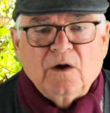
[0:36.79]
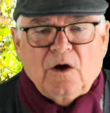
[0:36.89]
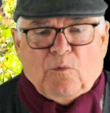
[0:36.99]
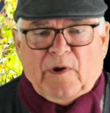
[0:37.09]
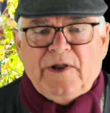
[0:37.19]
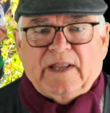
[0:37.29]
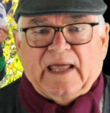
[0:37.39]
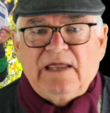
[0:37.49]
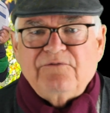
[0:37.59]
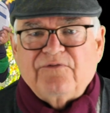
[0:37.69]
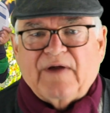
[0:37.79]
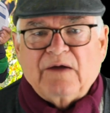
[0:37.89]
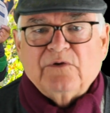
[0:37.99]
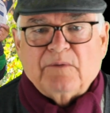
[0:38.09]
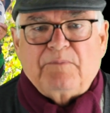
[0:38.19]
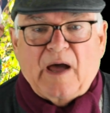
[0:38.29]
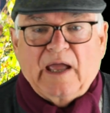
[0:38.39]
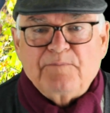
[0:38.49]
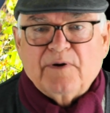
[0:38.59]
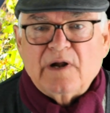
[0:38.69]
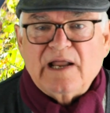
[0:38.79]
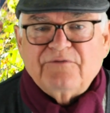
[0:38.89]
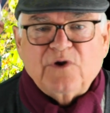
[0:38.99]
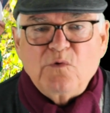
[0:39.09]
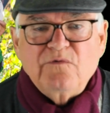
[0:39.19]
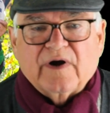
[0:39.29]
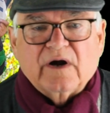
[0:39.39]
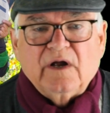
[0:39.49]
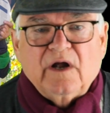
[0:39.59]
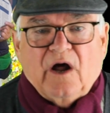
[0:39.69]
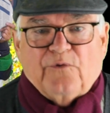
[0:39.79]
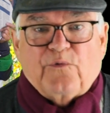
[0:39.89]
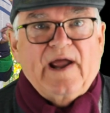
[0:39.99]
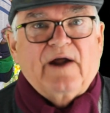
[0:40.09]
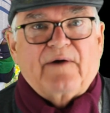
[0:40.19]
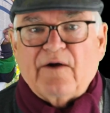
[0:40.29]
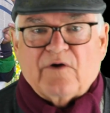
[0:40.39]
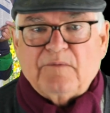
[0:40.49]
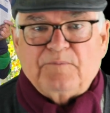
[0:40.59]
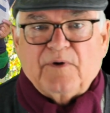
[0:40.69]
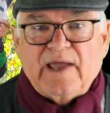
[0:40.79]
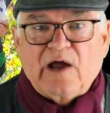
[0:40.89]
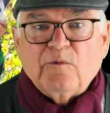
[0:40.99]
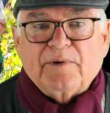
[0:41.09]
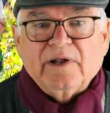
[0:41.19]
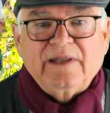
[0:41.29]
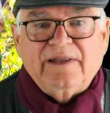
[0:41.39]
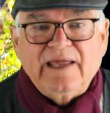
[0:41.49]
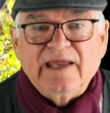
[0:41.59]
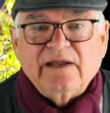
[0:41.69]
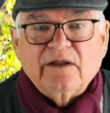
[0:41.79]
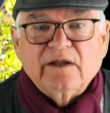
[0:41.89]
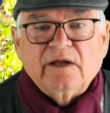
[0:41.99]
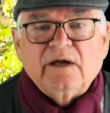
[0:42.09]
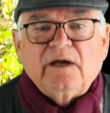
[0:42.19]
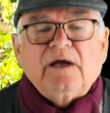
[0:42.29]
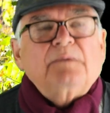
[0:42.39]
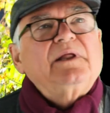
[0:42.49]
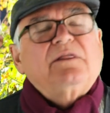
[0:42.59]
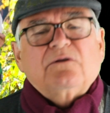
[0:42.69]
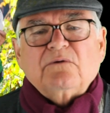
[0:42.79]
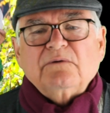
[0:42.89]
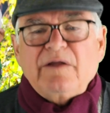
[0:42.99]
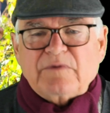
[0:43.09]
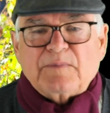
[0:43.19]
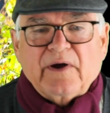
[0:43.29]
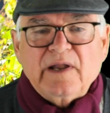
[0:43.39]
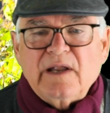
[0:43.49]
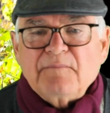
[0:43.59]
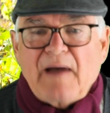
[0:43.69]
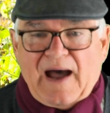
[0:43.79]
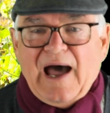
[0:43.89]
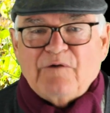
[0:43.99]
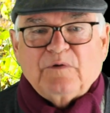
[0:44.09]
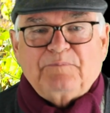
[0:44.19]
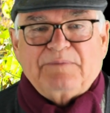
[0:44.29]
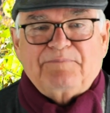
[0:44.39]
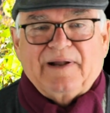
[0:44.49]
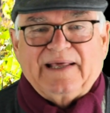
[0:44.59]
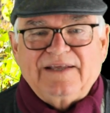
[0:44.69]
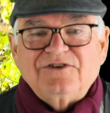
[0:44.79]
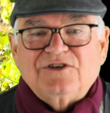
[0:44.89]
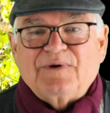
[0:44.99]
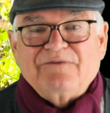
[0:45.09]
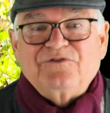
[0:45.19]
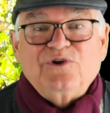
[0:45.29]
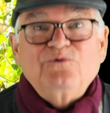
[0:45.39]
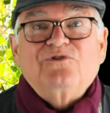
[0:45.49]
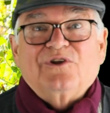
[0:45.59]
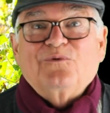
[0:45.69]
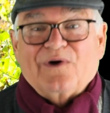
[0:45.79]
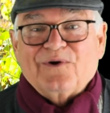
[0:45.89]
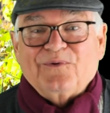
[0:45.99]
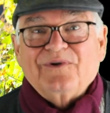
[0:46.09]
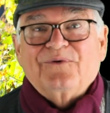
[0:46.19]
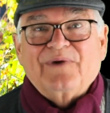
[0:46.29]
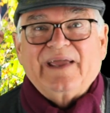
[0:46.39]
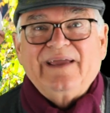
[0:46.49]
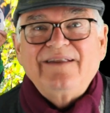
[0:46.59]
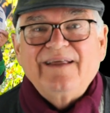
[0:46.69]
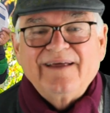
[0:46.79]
One day he found a paper left over, a rare error by Albert indeed. But he thought, never mind, Pa would be pleased to have news of the world to read.